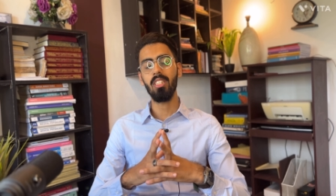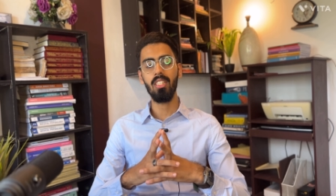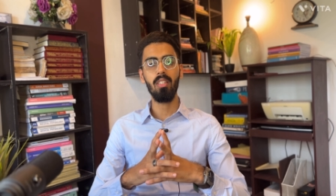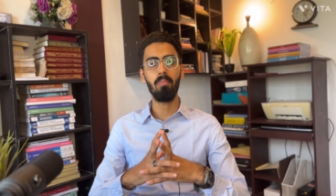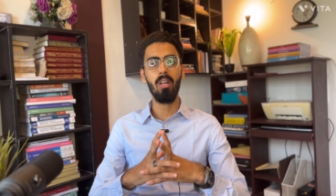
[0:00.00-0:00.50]

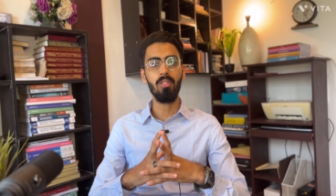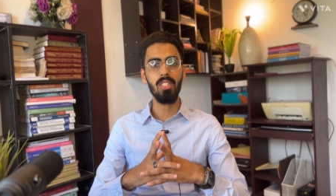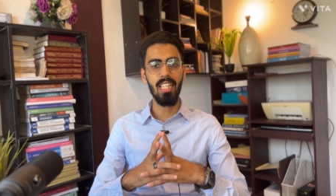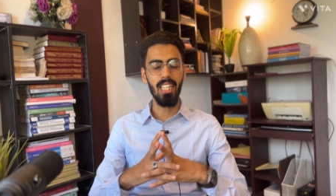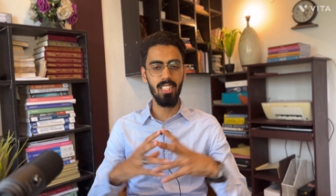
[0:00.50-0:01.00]
think about
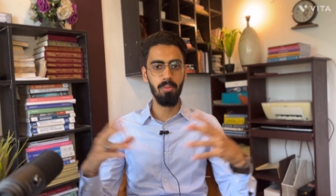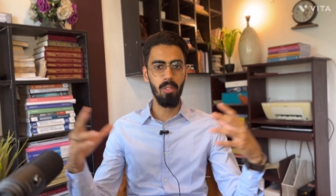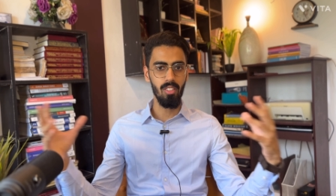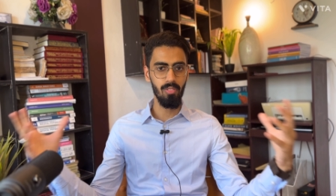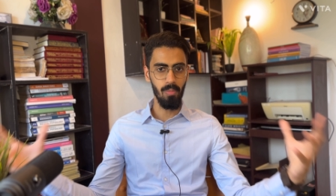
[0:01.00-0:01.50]
the next
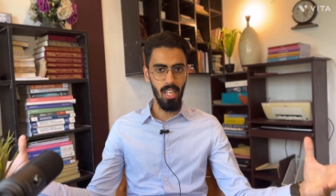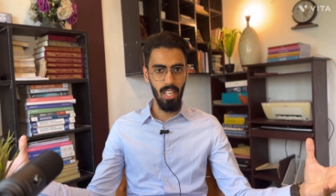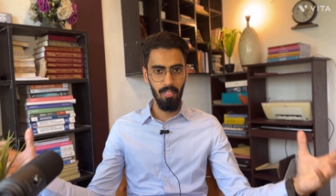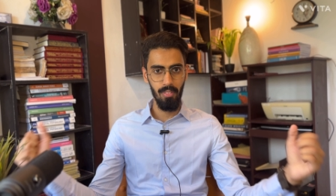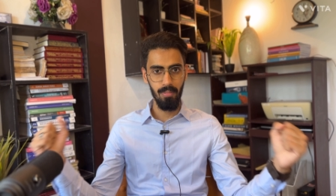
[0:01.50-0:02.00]
part of my
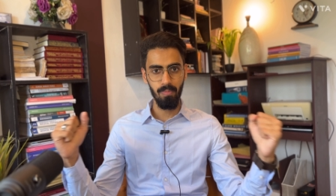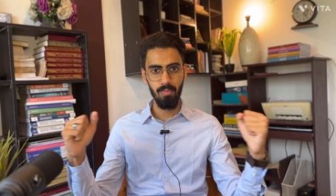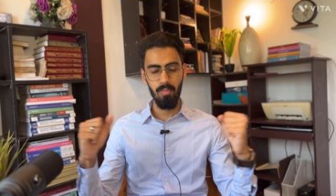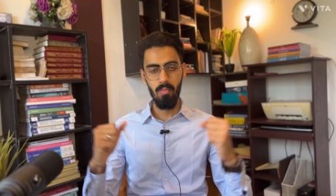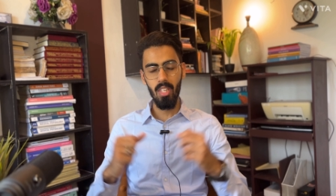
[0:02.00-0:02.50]
life.
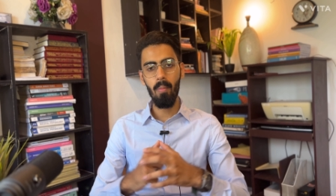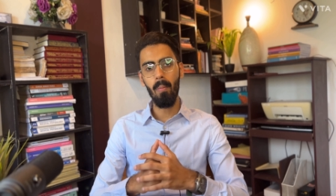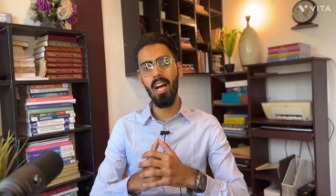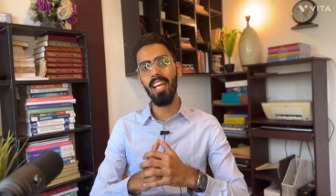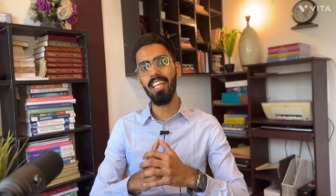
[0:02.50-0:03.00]

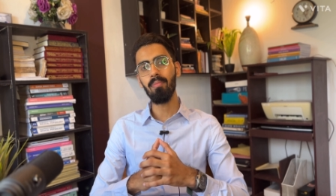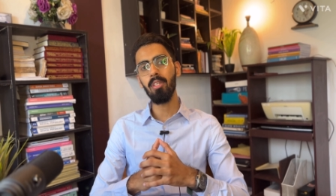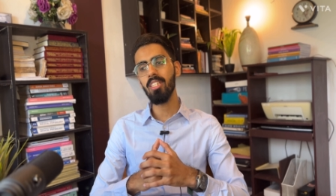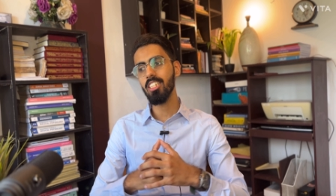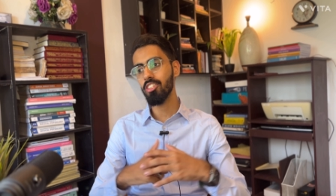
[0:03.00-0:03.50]
My M B
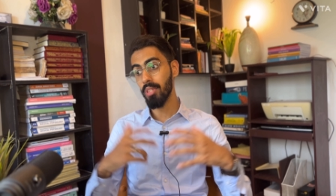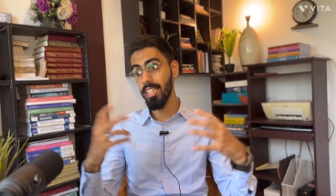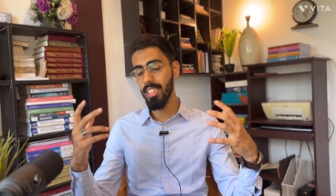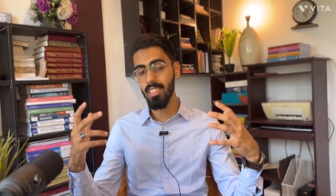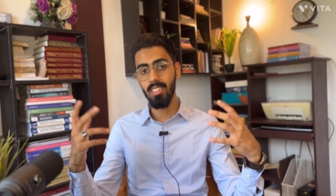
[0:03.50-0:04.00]
B S
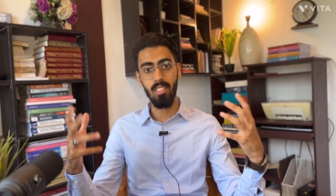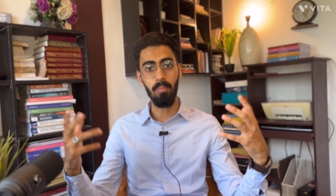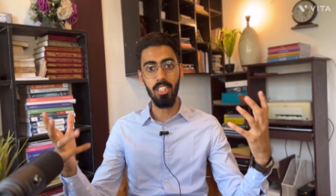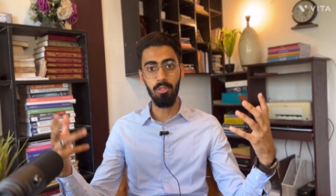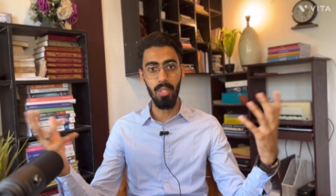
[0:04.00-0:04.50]
training is
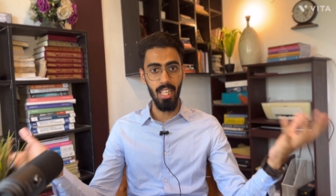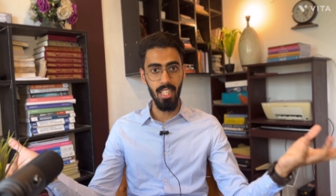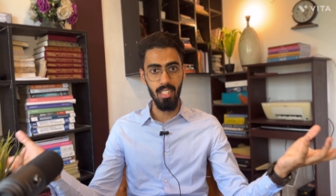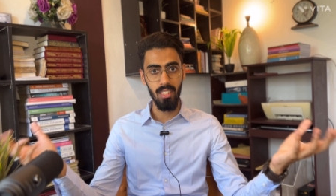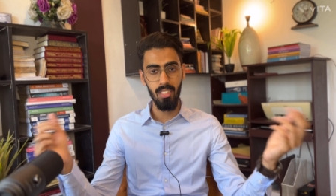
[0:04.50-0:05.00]
coming to an
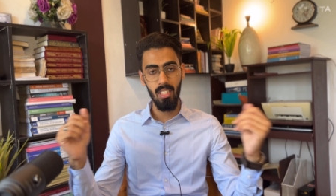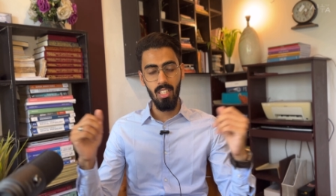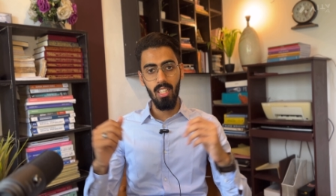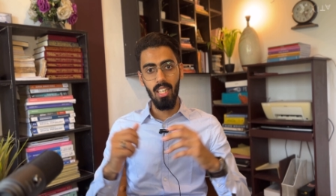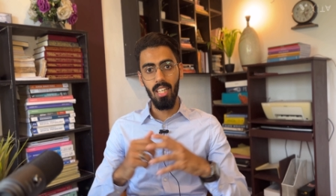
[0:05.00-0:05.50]
end,
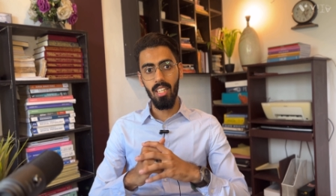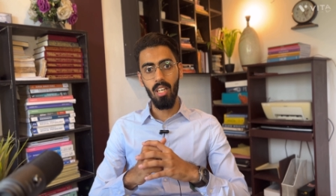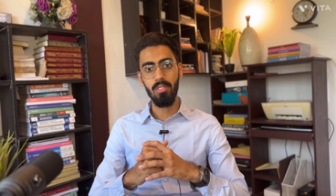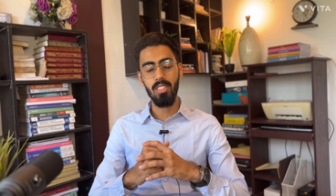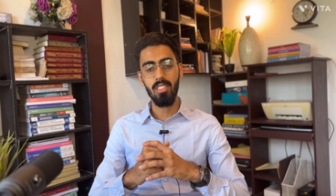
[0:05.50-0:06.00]
and
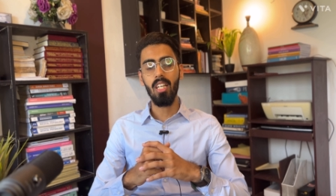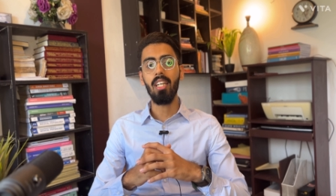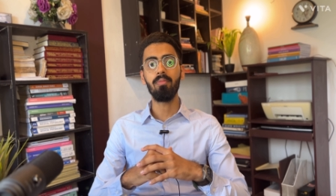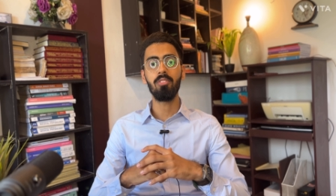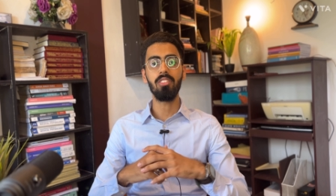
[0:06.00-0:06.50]
now it's
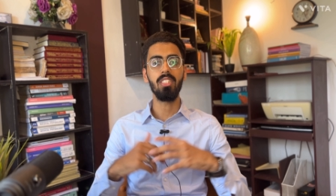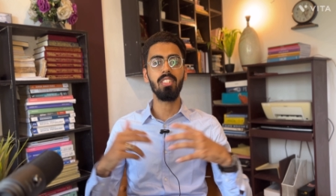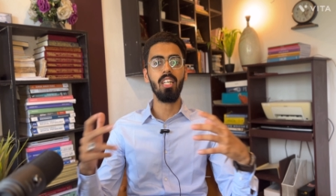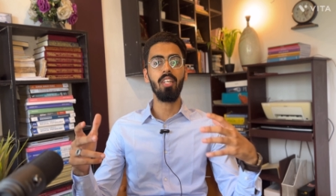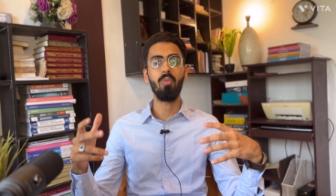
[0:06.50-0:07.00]
time to
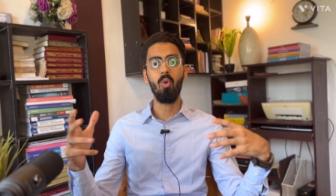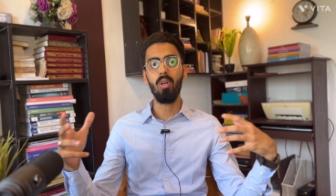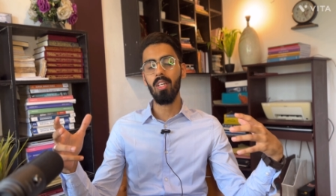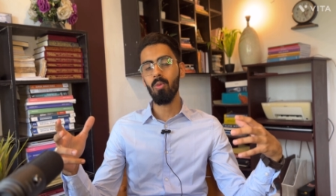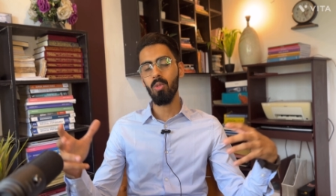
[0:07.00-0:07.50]
decide what
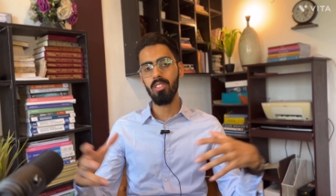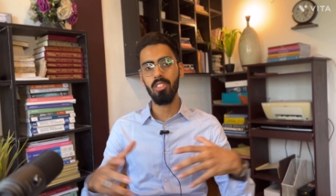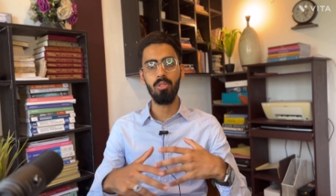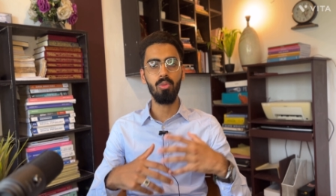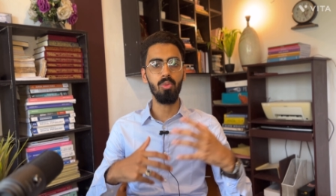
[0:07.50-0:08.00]
I want to
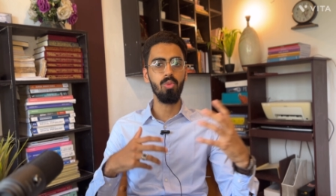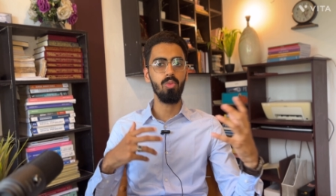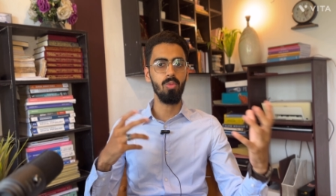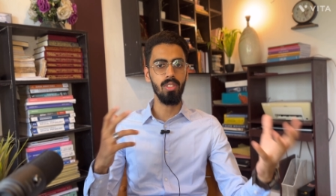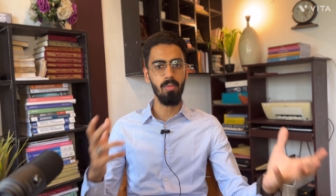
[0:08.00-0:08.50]
do
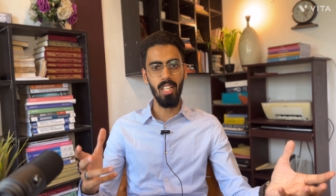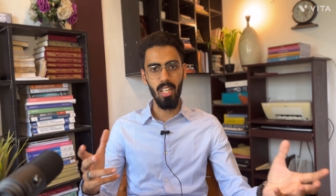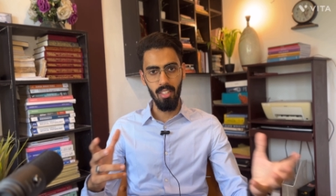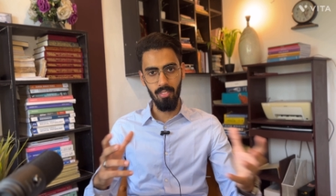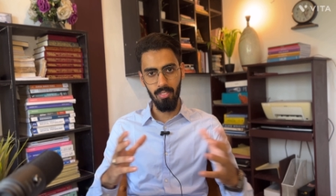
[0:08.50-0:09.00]
with my
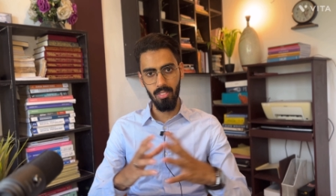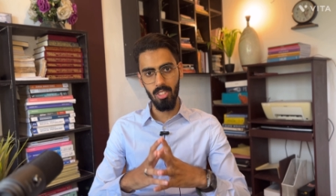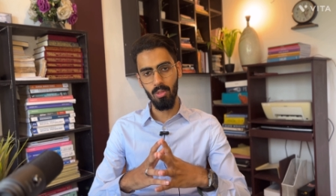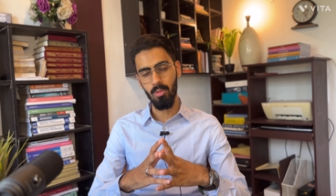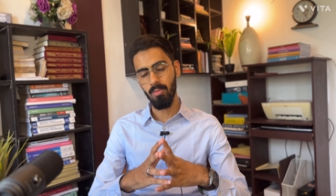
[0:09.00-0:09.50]
life.
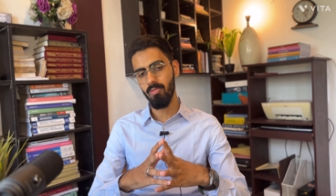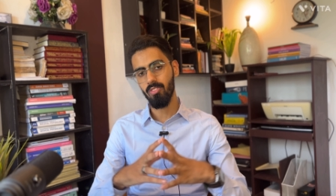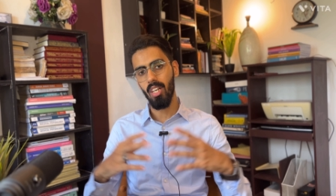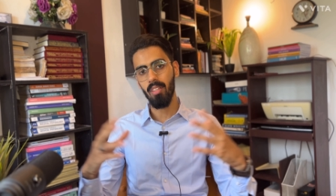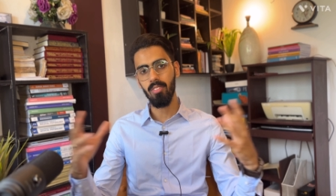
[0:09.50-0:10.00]
So
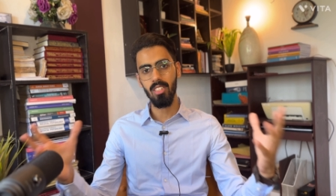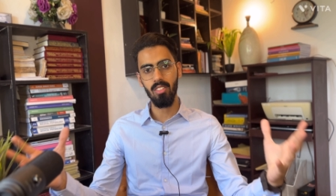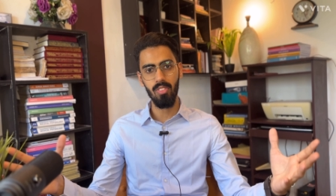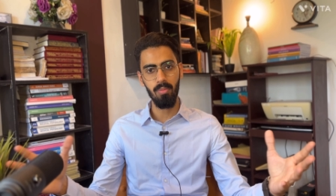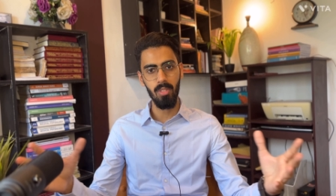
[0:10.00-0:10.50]
five years
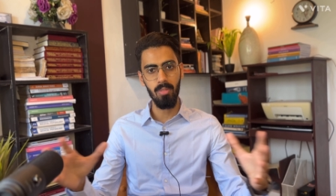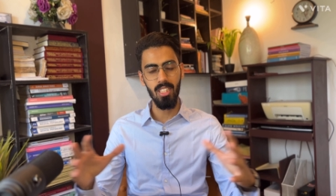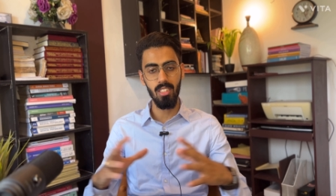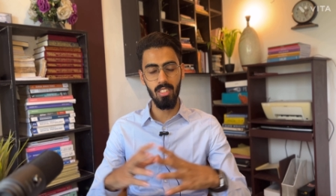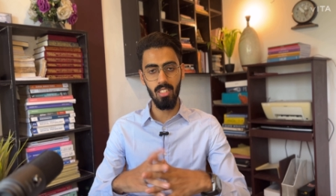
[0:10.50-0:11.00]
of M B B
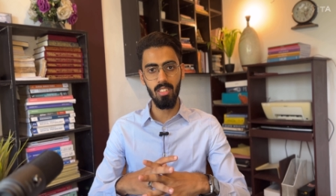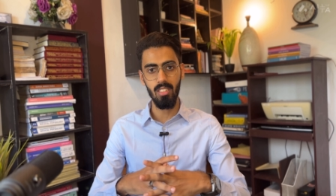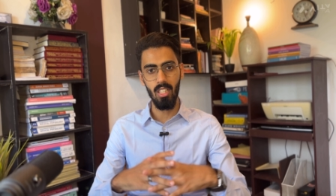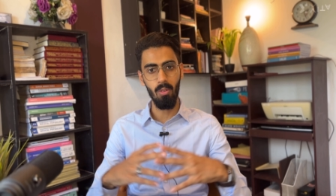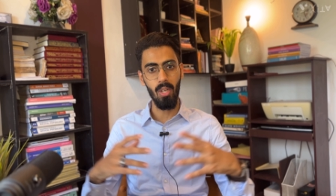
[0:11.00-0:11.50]
S
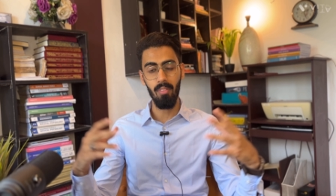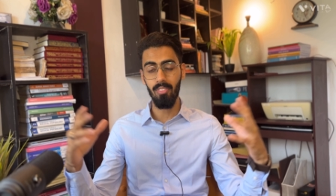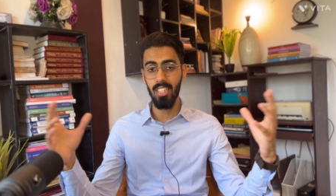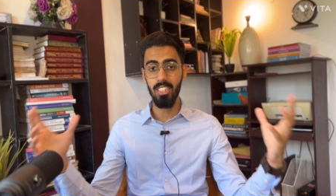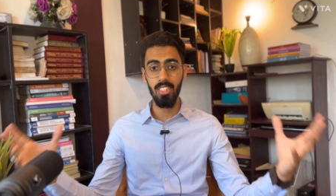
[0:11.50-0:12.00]
done, now I have
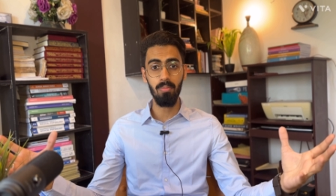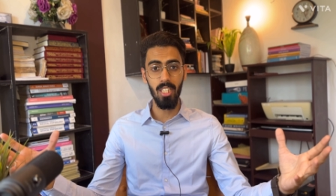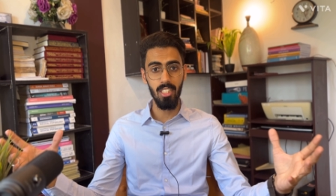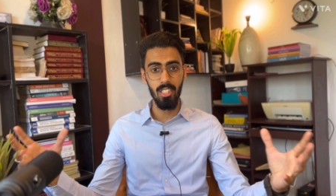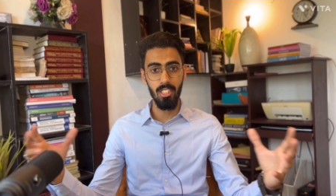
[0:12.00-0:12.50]
entered my
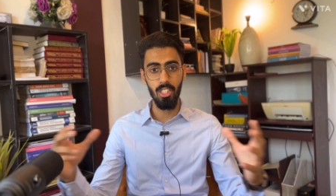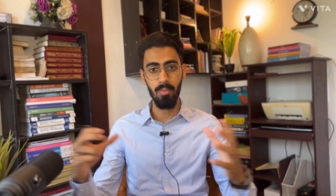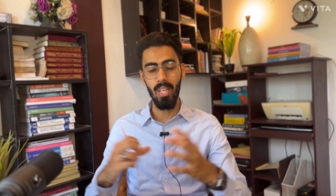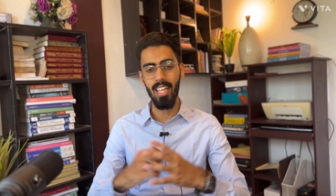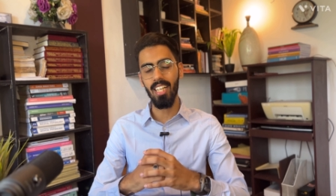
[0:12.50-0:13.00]

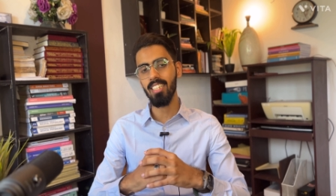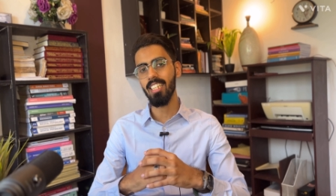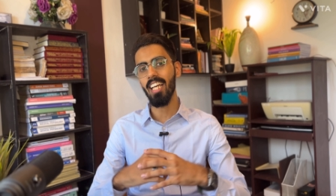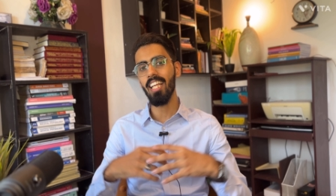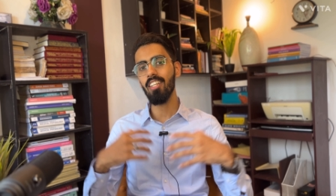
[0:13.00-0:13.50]
internship, and at
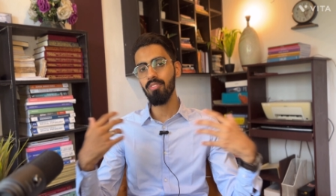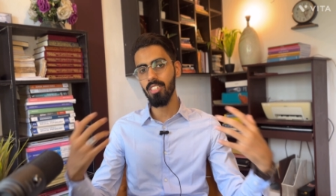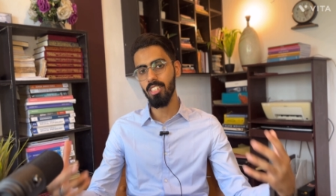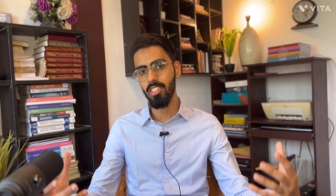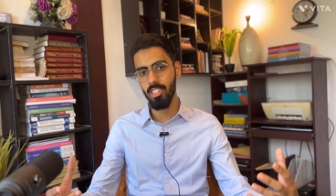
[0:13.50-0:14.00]
the end of
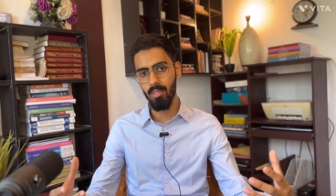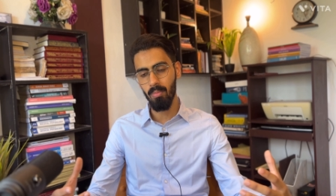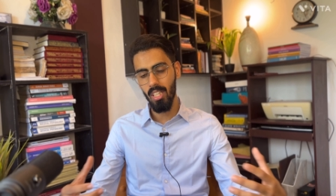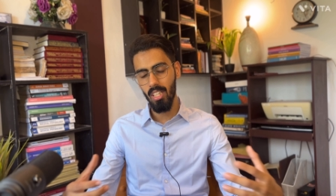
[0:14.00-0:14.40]
internship,